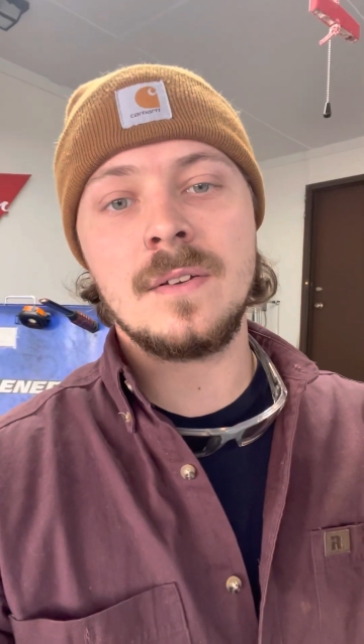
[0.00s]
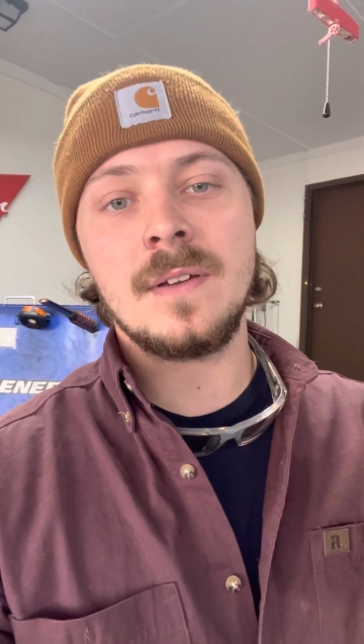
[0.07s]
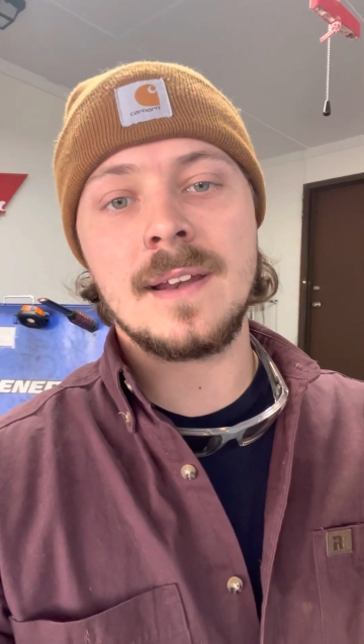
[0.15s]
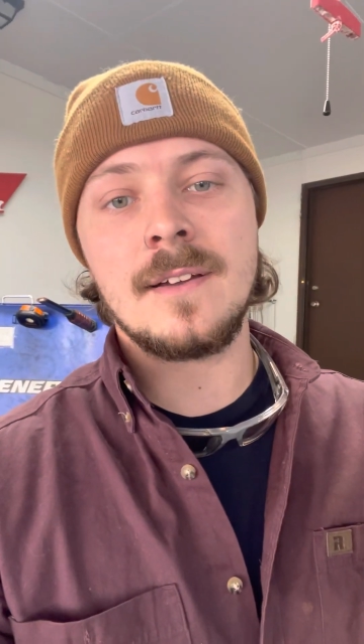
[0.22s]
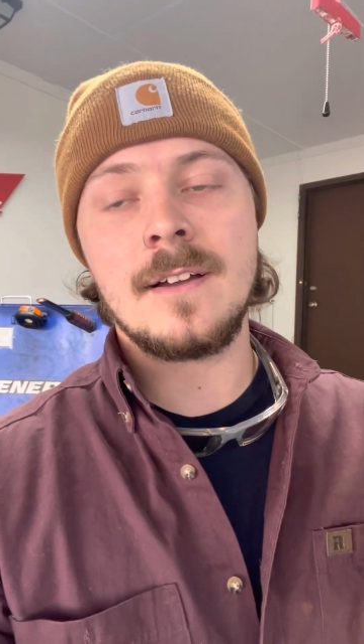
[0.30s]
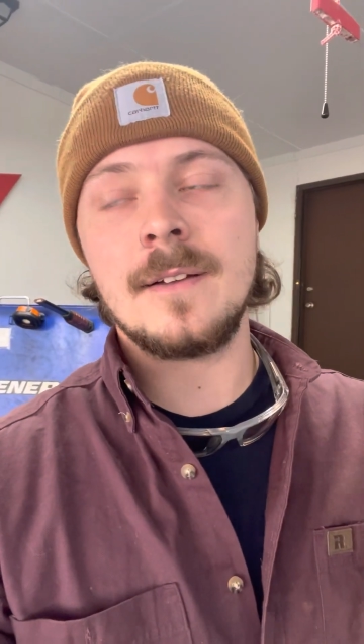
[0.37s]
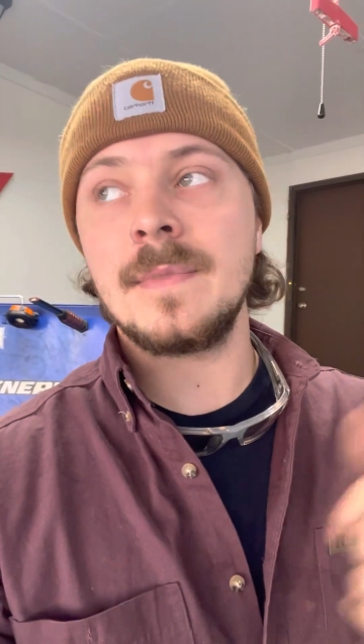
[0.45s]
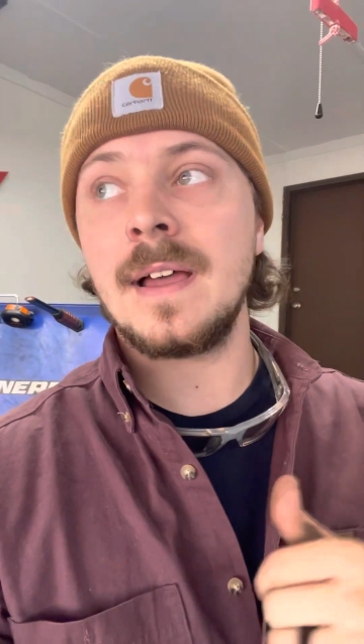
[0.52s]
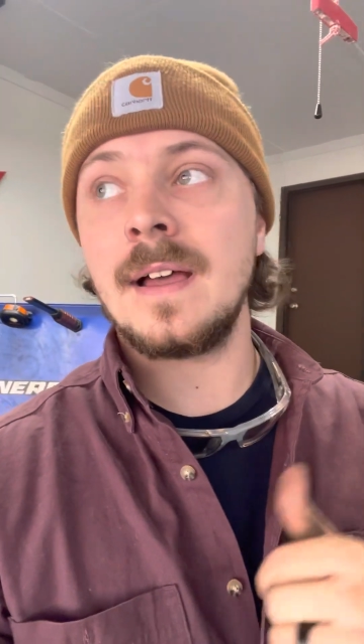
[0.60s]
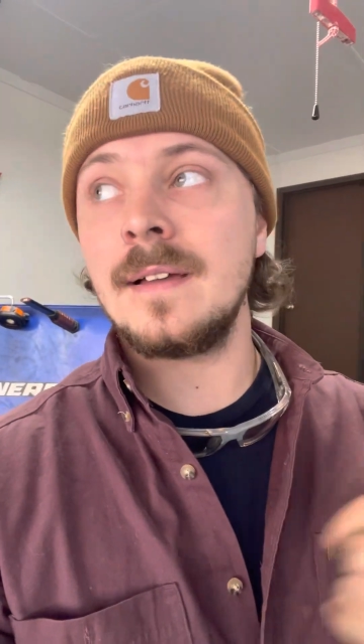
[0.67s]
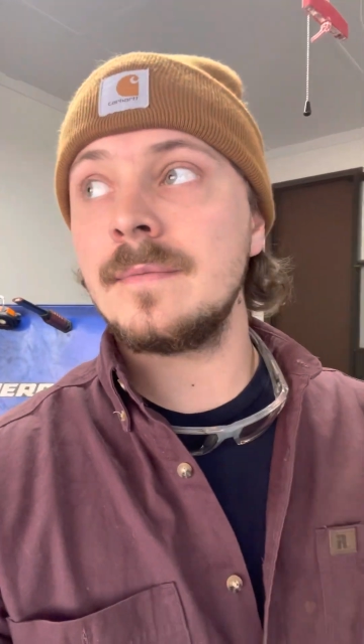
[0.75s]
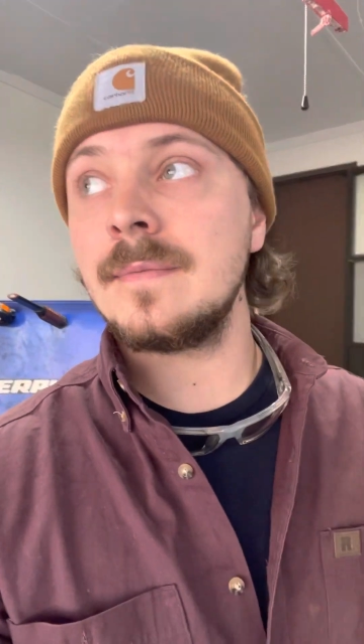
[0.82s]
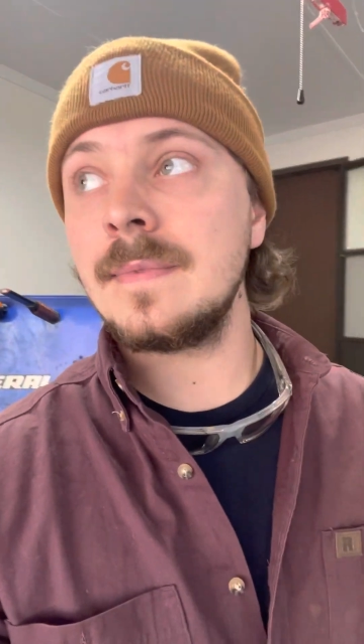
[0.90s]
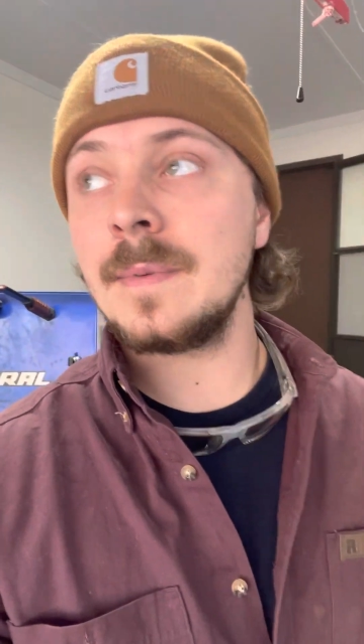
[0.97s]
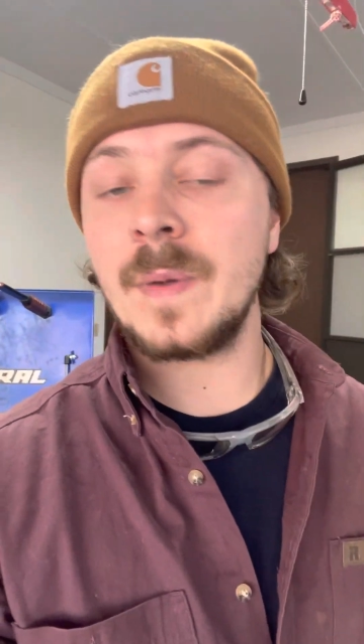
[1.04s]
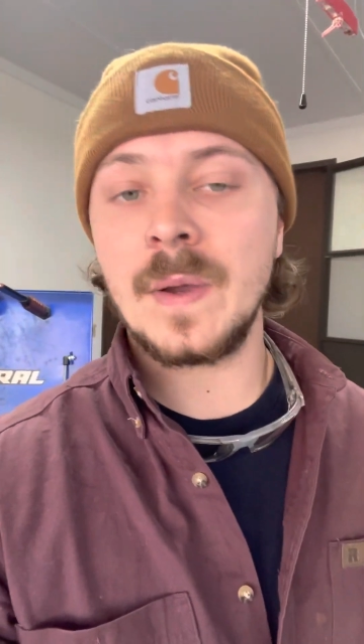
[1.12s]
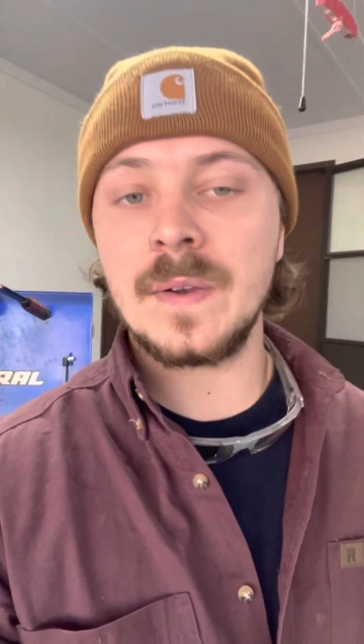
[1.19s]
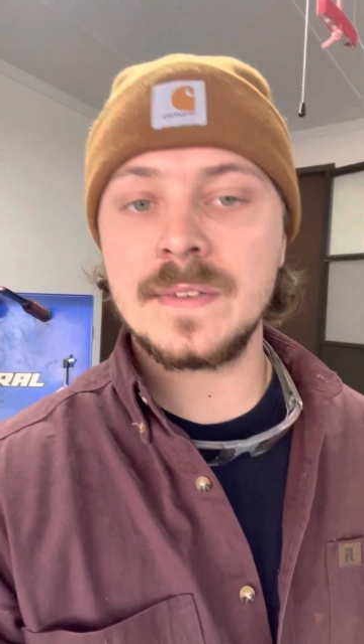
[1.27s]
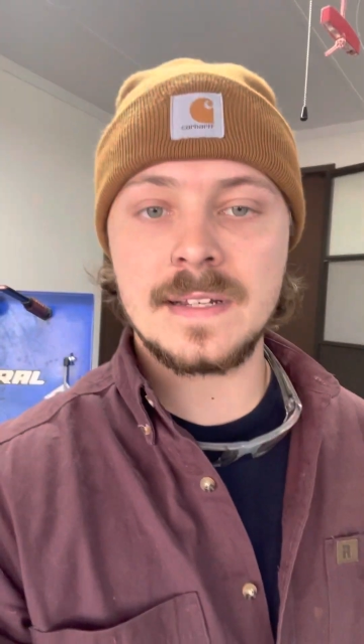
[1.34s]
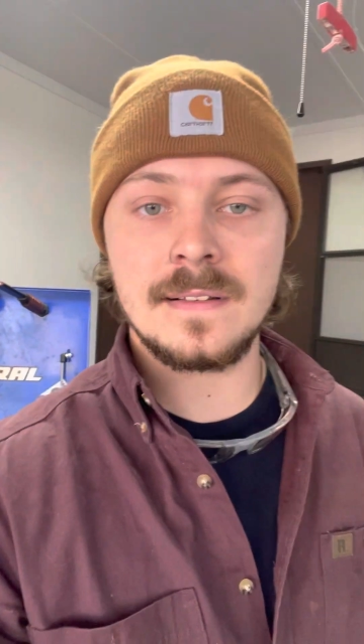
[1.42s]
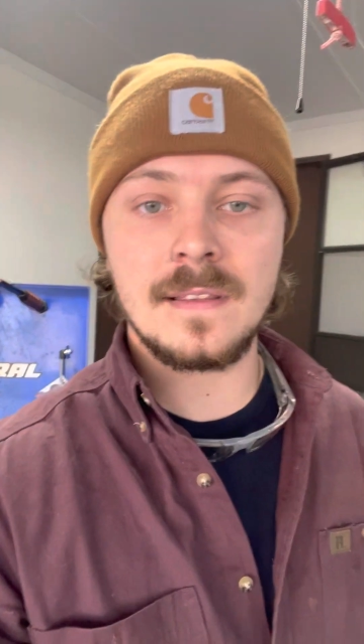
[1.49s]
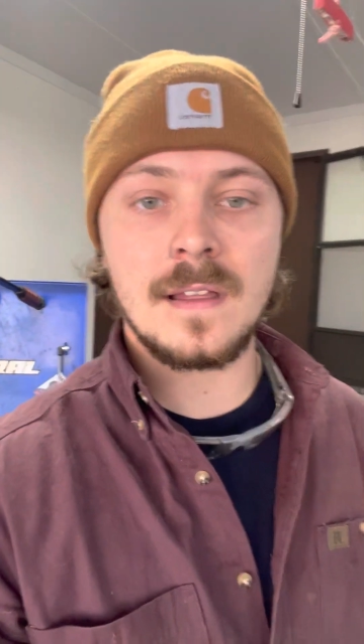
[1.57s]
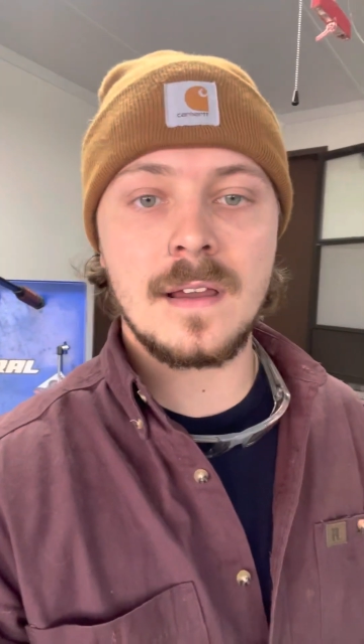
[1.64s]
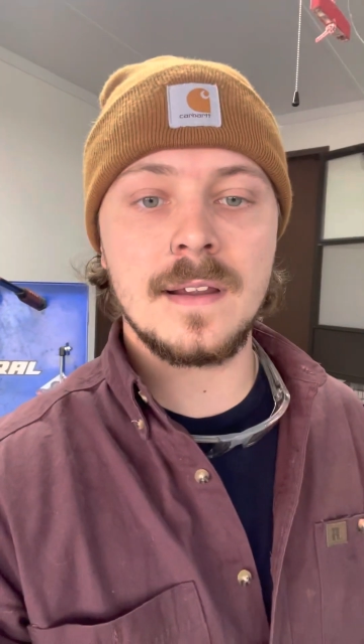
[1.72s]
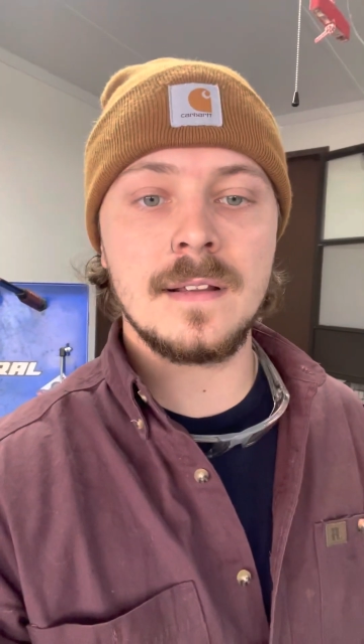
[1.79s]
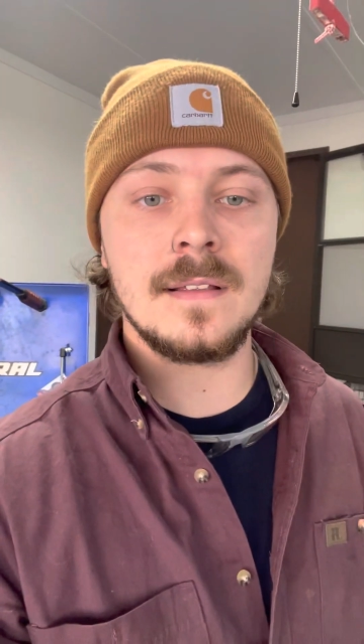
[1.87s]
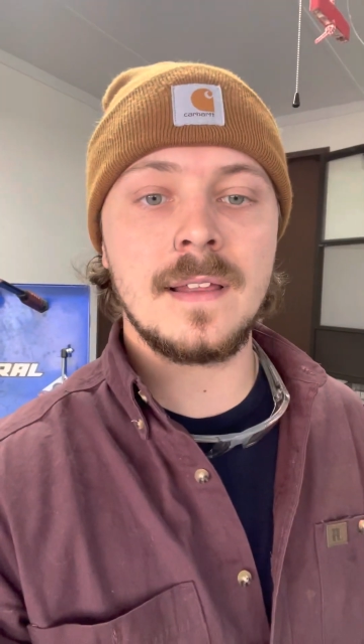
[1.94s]
I know I'm not been posting a
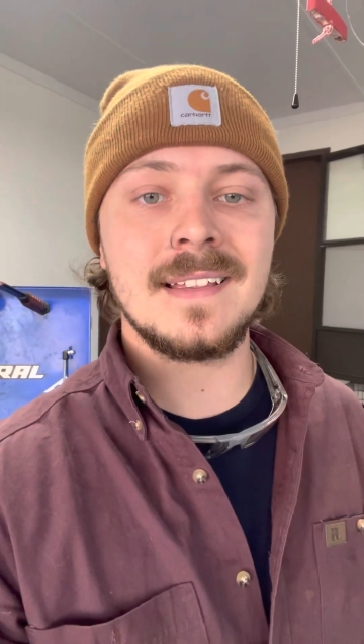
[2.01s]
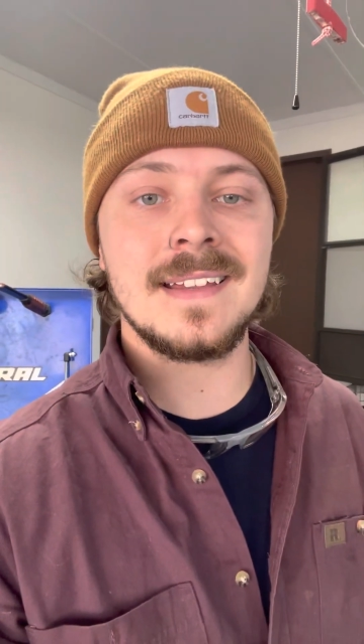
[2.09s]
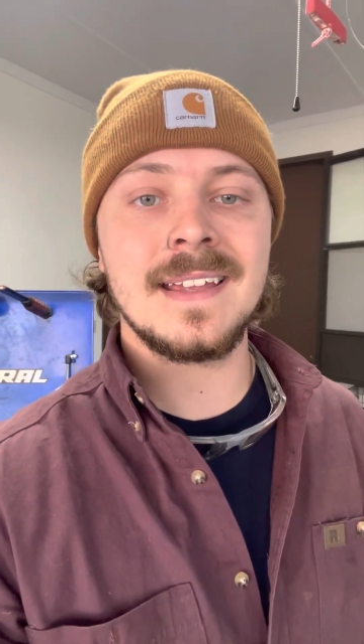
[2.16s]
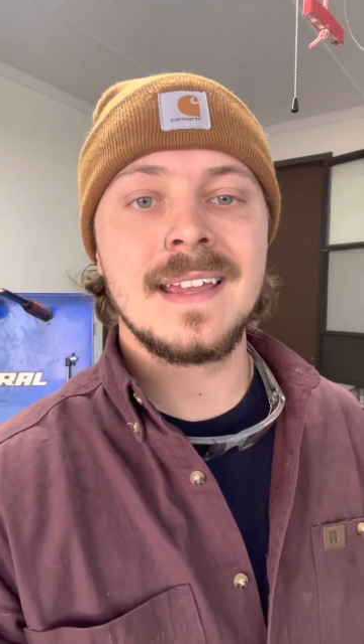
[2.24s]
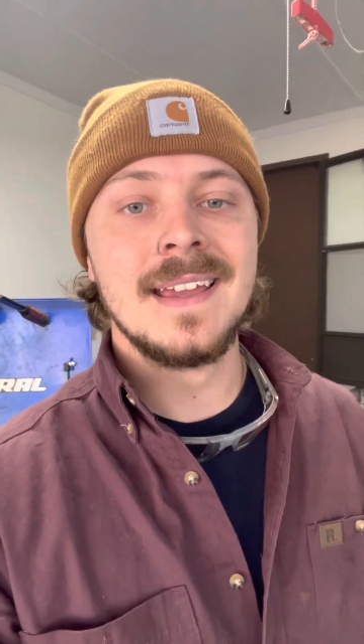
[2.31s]
lot here lately.